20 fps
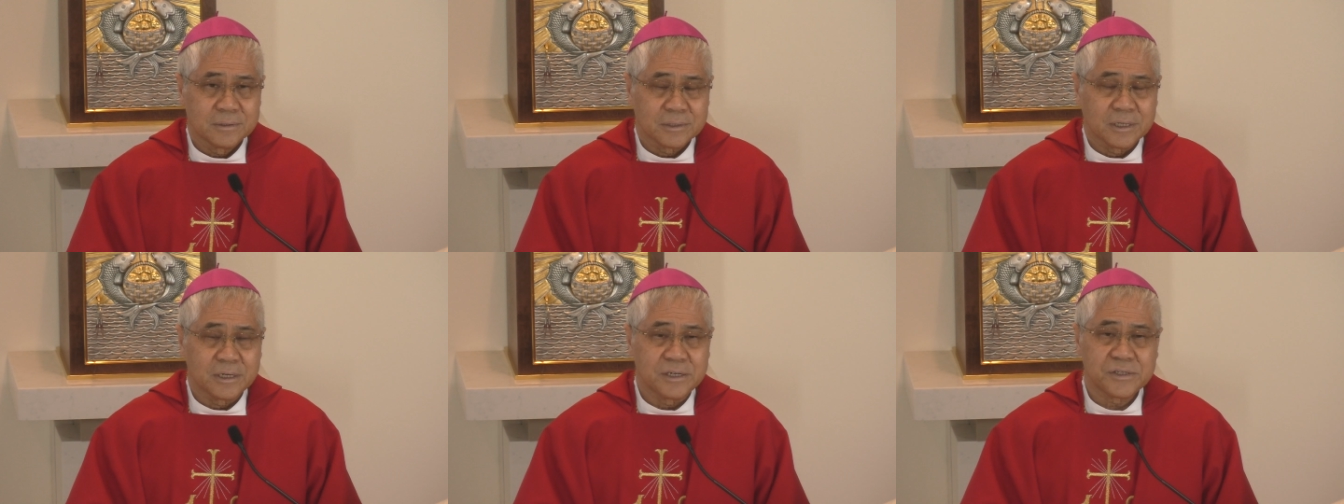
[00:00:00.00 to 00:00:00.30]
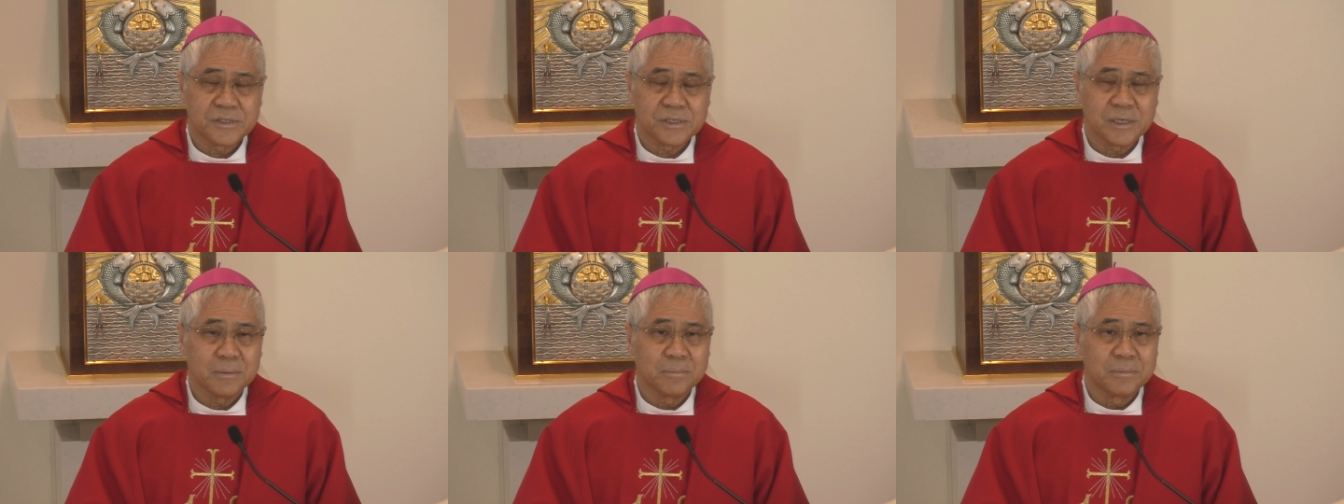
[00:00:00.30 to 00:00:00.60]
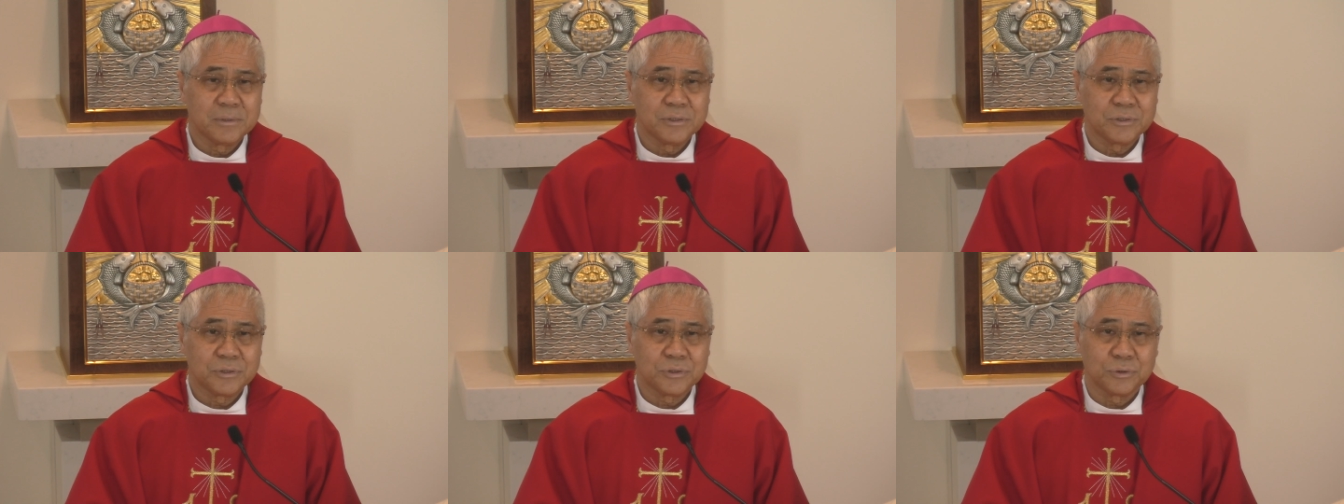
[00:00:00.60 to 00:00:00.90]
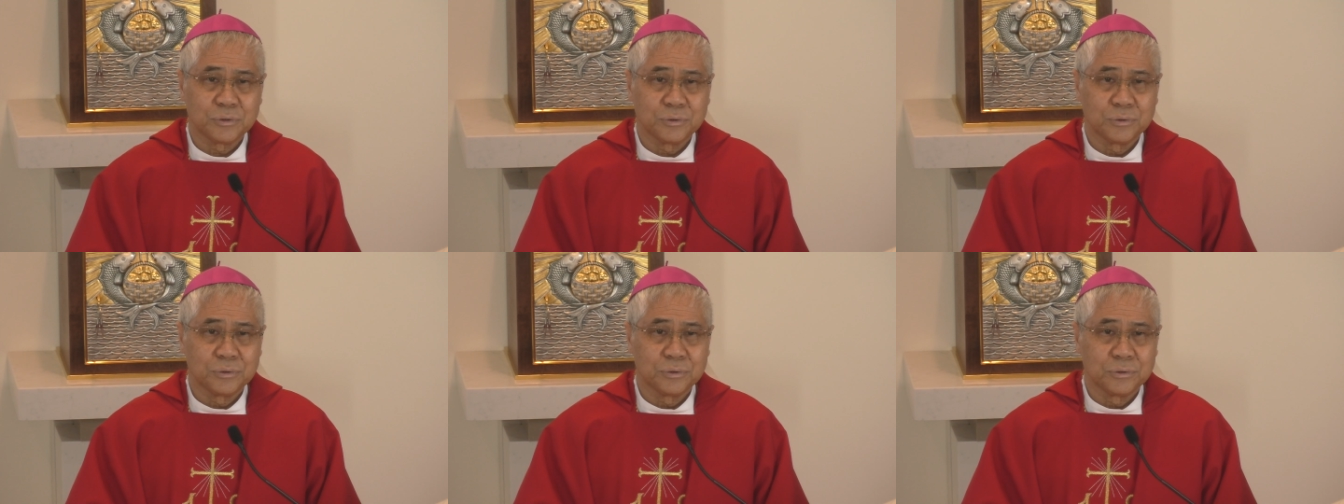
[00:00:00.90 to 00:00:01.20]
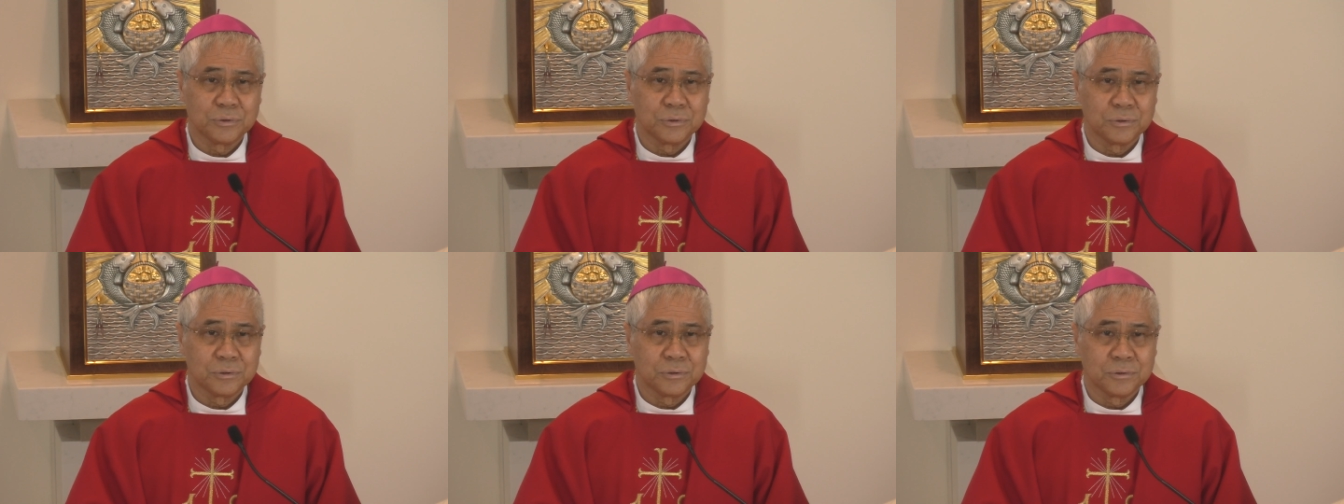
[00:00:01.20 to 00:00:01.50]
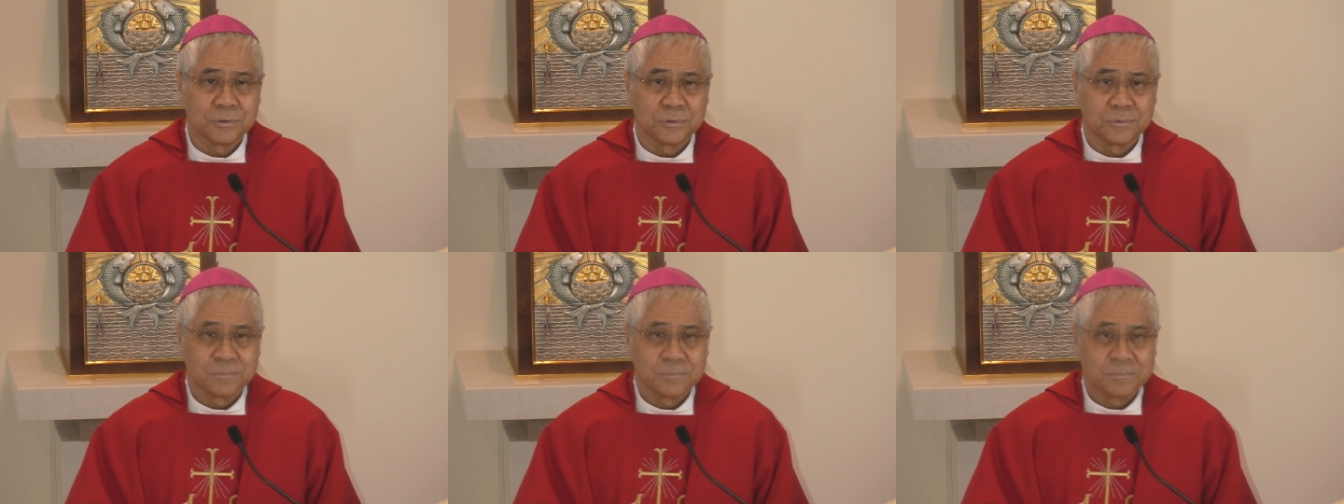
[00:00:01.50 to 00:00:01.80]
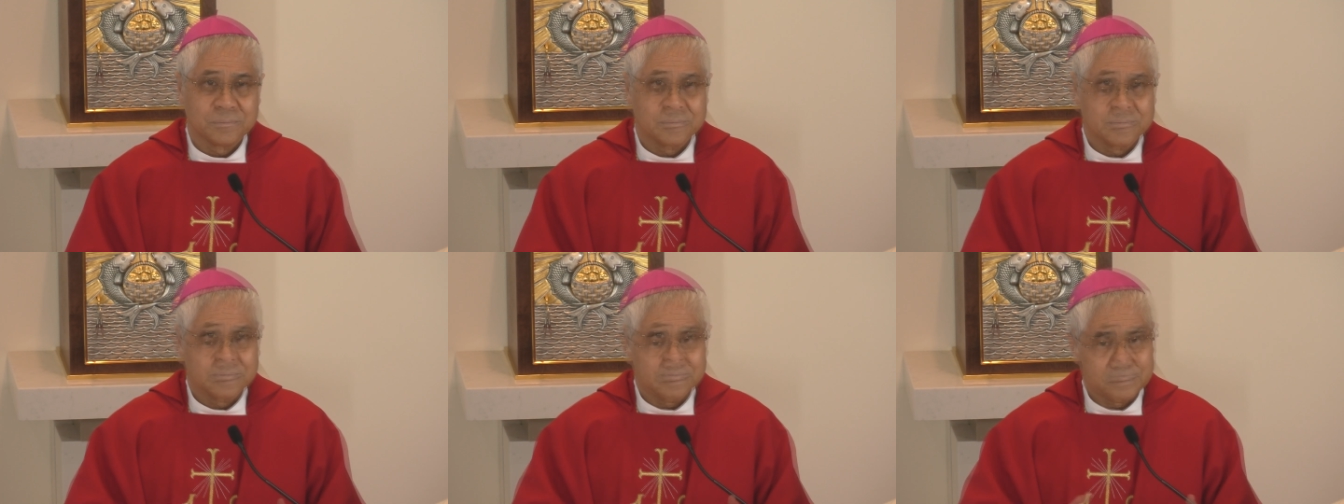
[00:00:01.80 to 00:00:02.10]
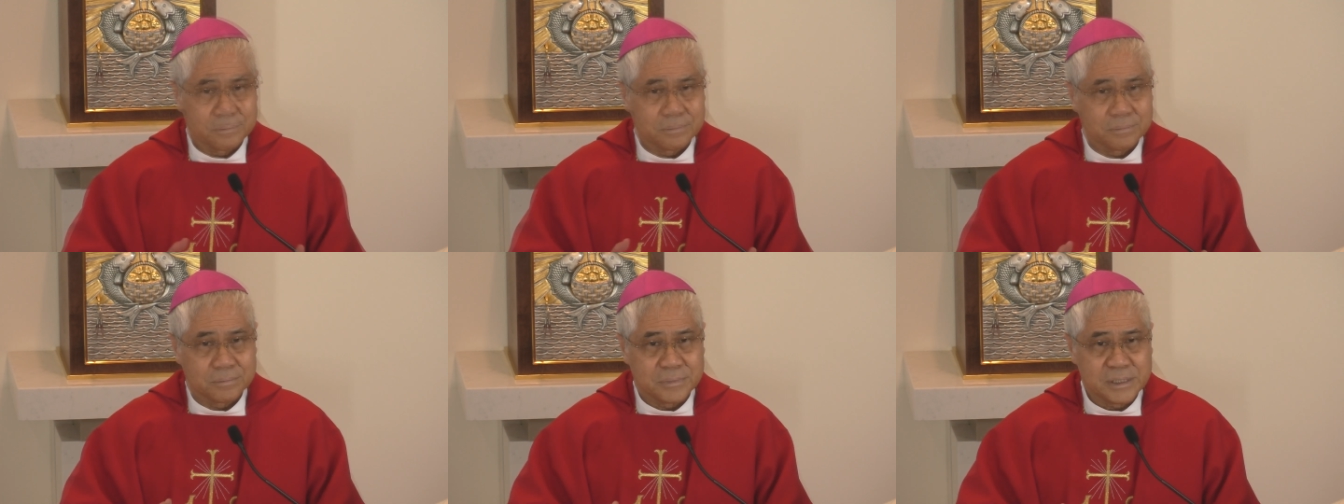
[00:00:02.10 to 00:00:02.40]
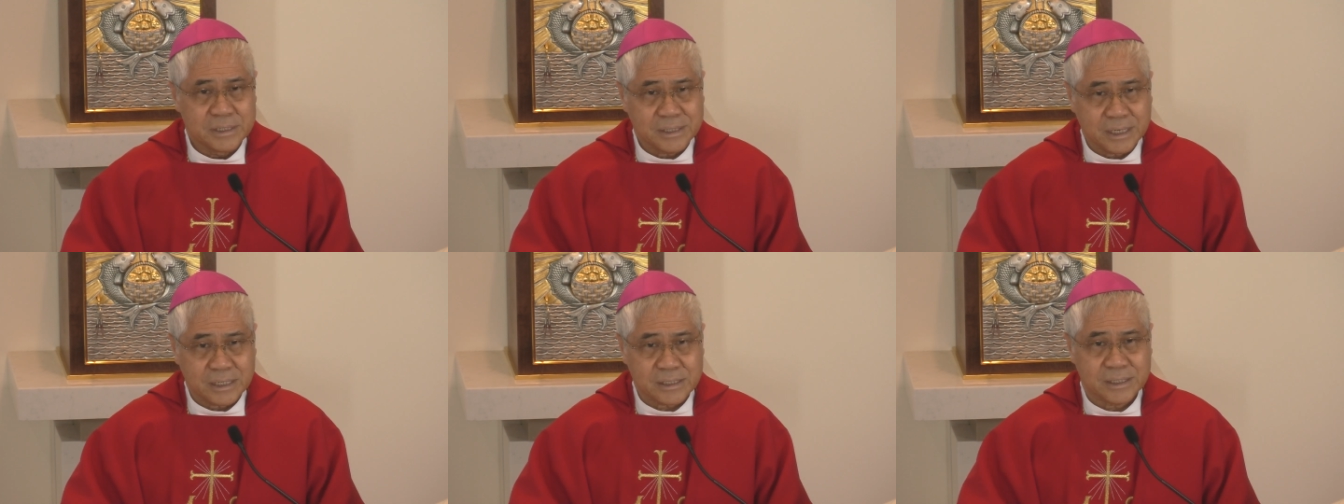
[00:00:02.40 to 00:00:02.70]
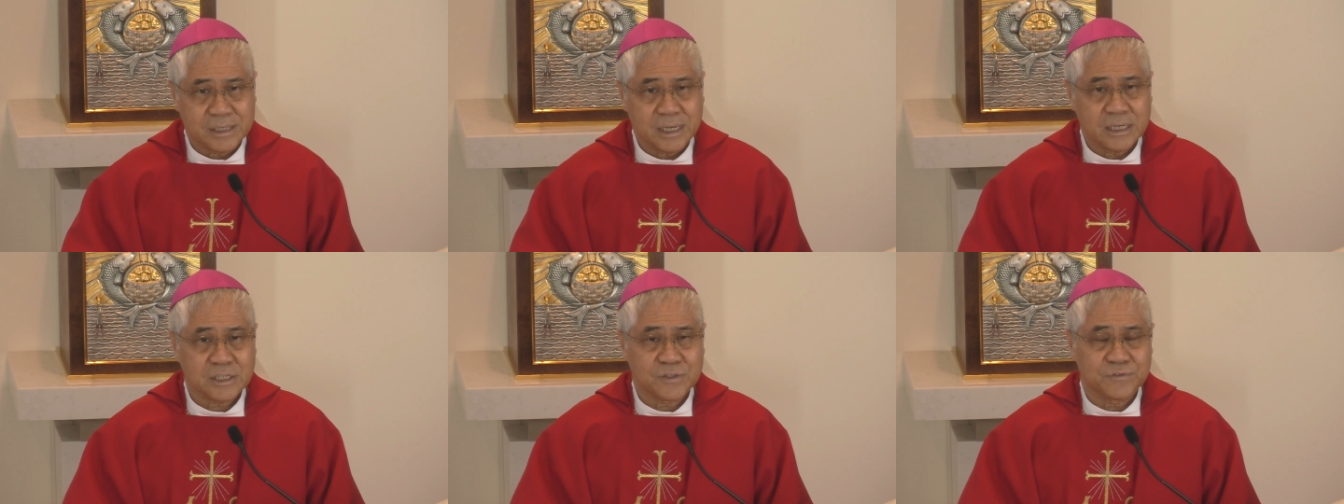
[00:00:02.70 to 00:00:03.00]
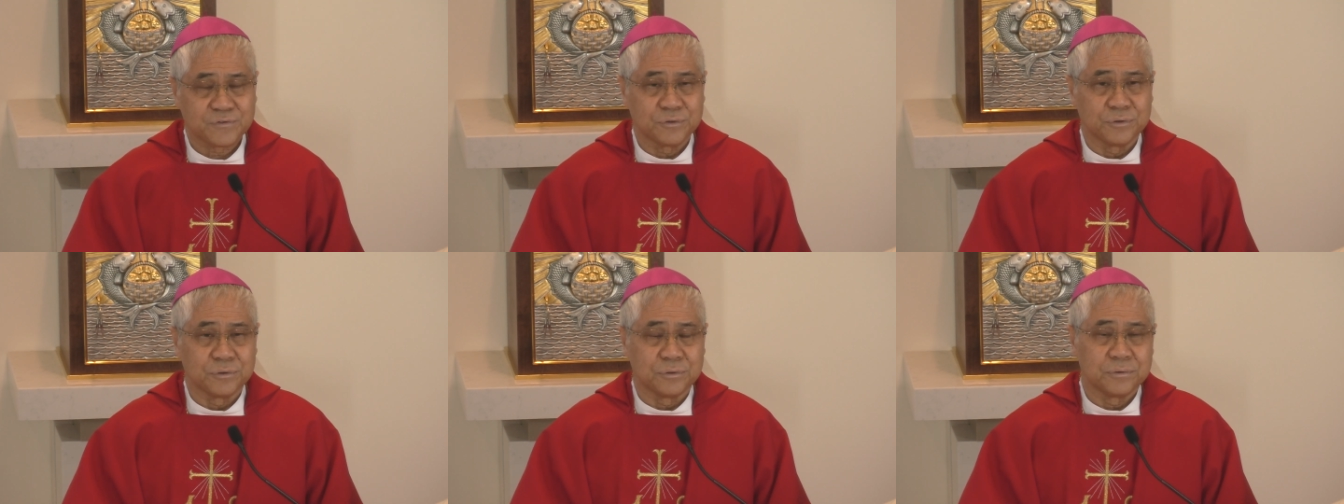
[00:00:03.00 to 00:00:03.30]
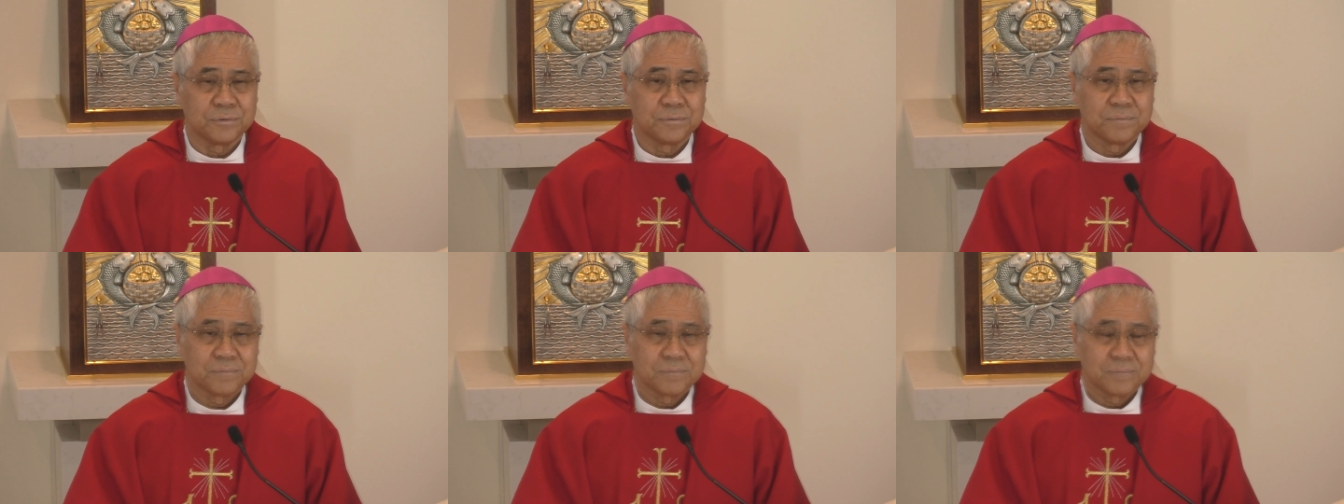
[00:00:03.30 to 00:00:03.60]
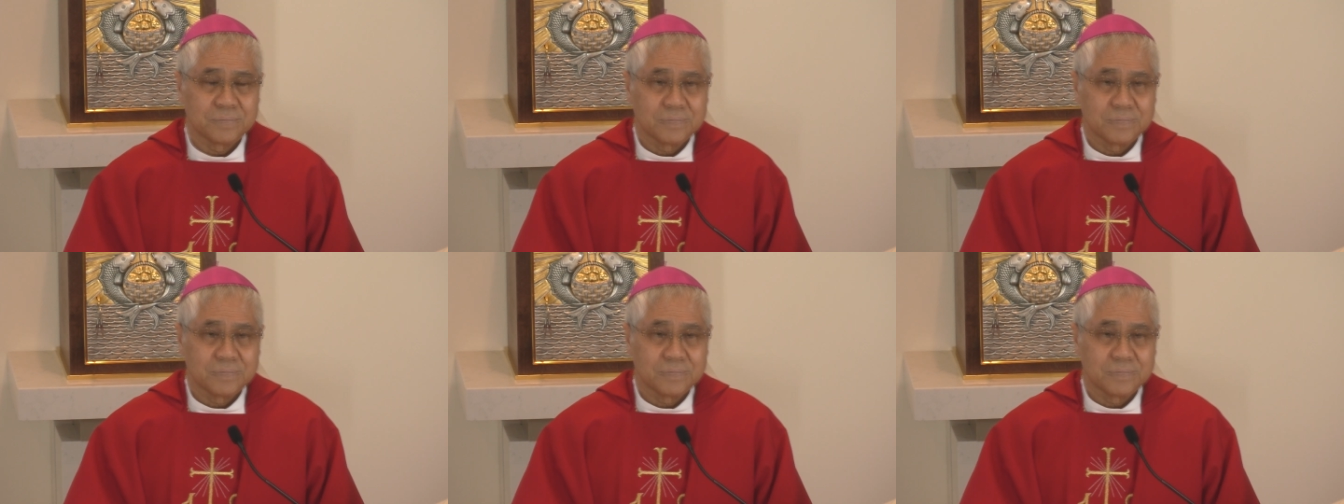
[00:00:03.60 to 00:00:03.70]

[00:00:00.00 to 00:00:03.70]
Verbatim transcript: that is able to be successful